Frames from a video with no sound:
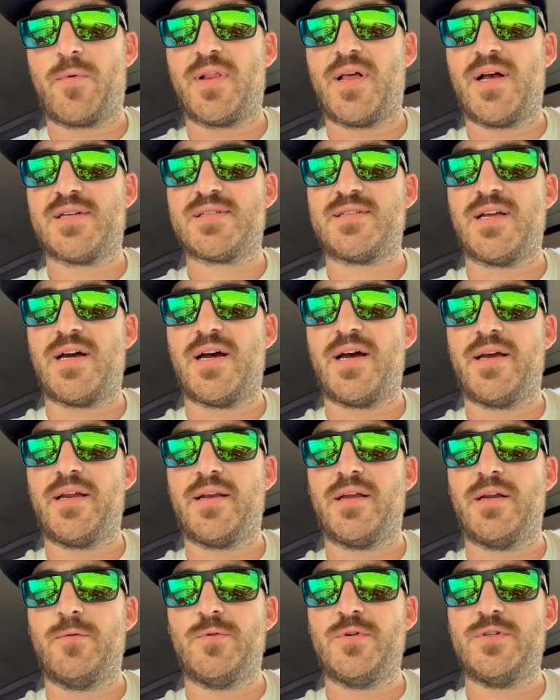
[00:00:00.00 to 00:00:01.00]
last night,
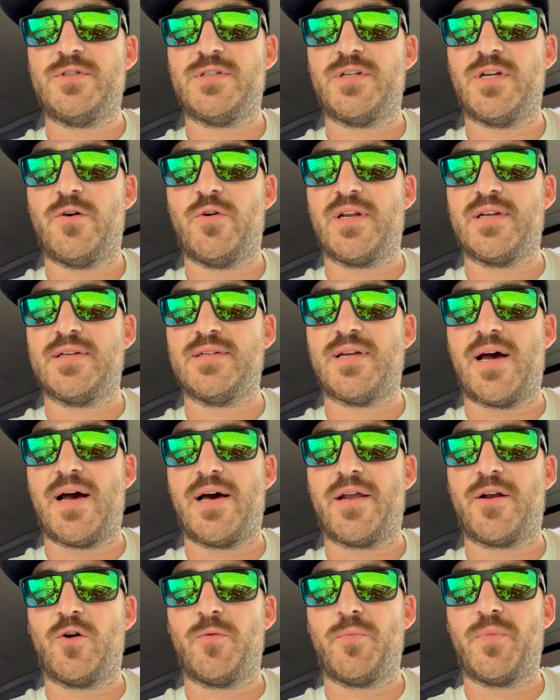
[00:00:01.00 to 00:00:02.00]
and wouldn't you know it, it
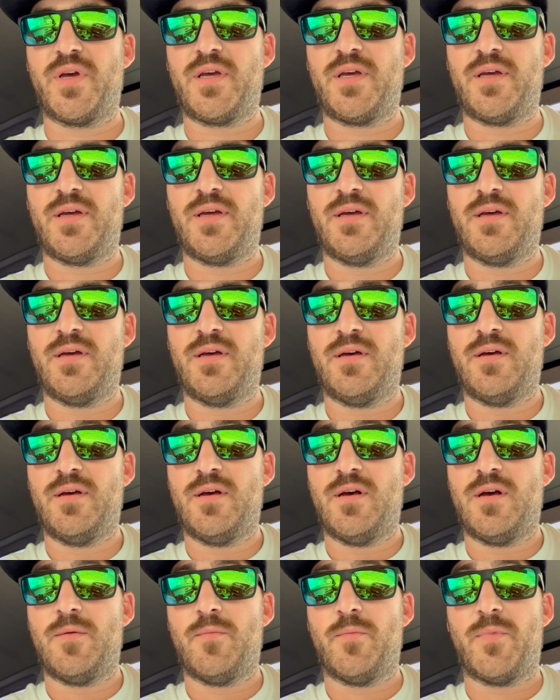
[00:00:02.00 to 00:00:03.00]
died on me.
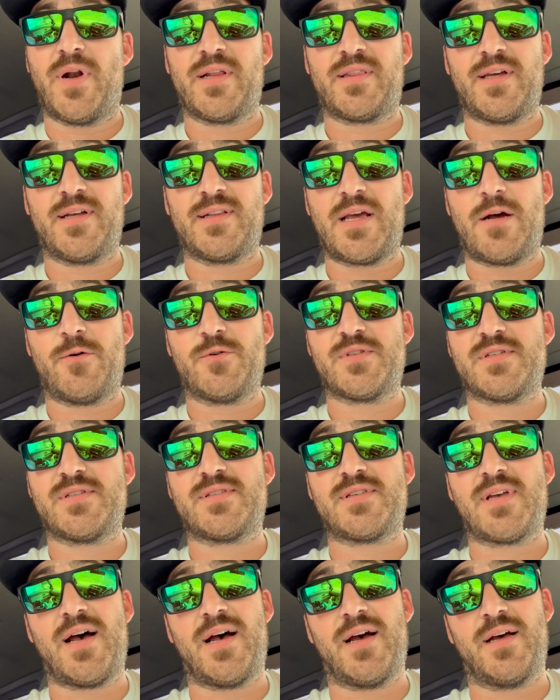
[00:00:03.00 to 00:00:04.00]
But I think that was a
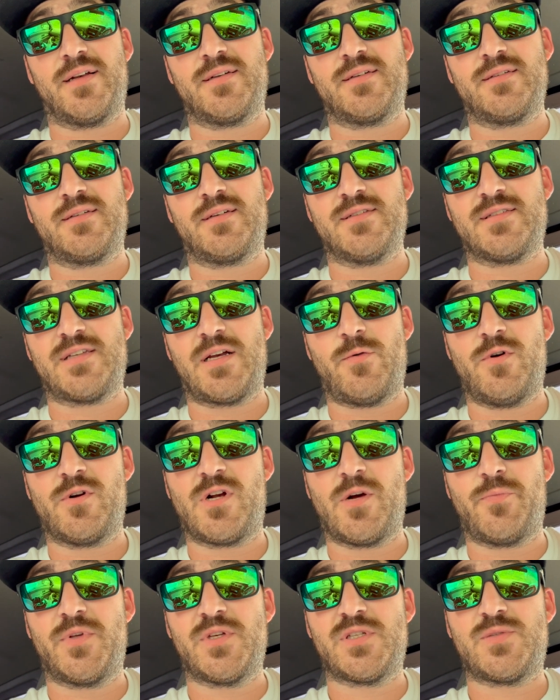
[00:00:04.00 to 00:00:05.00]
sign, because I woke
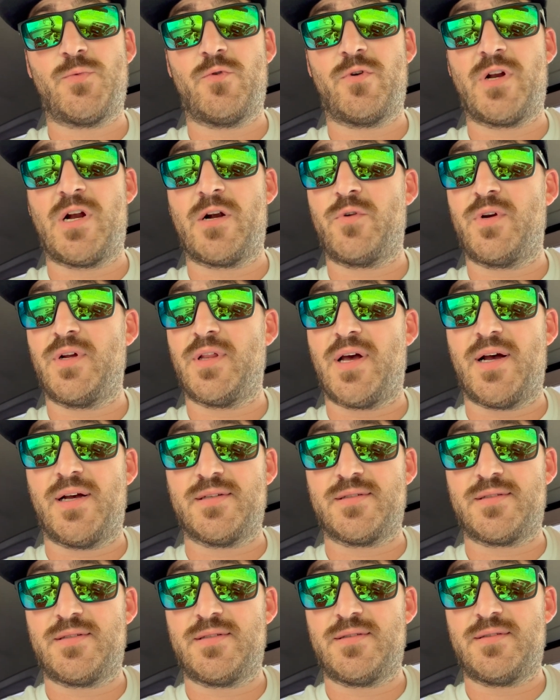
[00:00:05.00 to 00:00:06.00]
up this morning and I
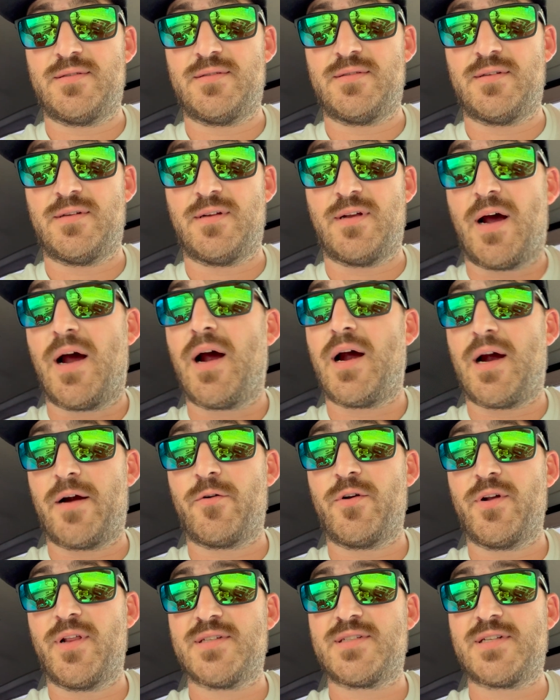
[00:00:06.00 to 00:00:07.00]
realized
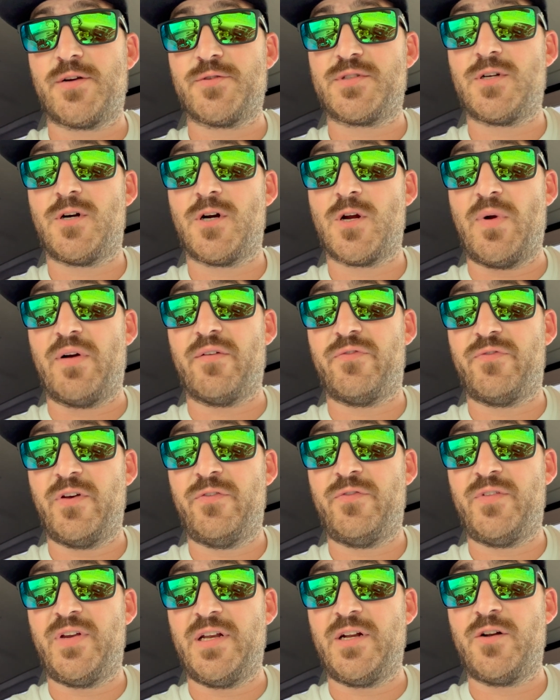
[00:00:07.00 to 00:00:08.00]
I was talking about
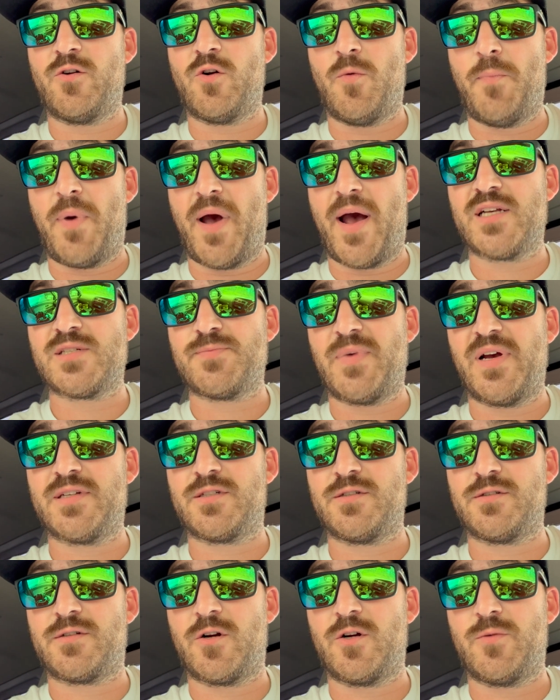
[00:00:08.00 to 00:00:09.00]
15-year-old
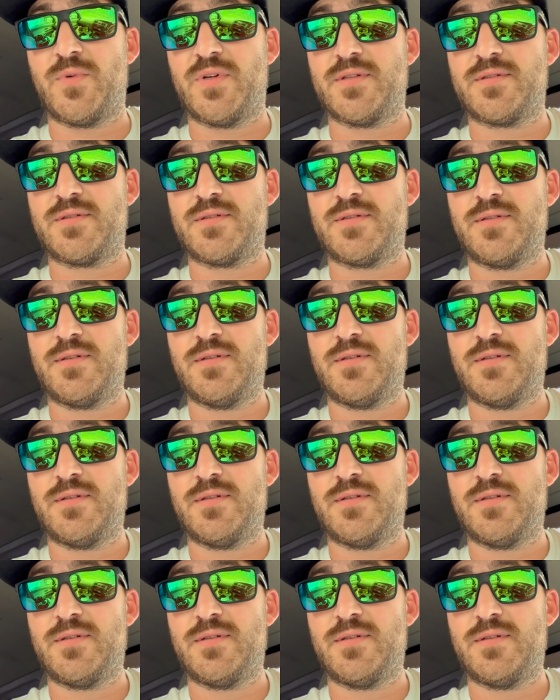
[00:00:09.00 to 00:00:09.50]
Bassmaster tournaments.